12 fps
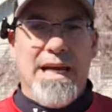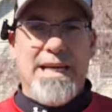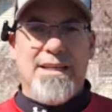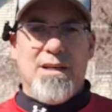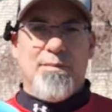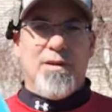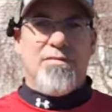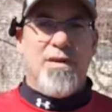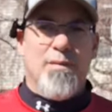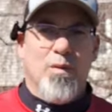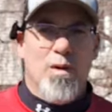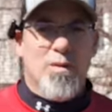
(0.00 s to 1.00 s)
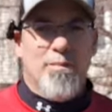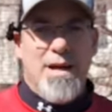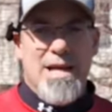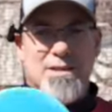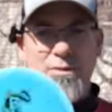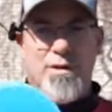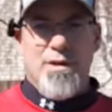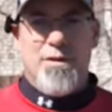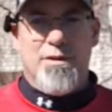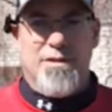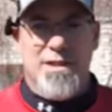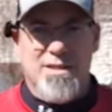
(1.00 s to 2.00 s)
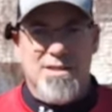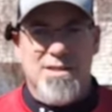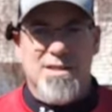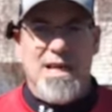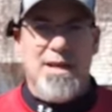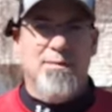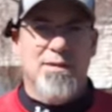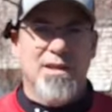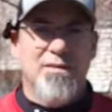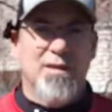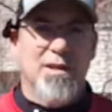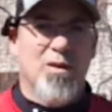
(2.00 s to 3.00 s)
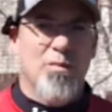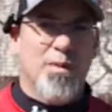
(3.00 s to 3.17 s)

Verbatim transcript: Hey DMD family, welcome back to another Discs MD video.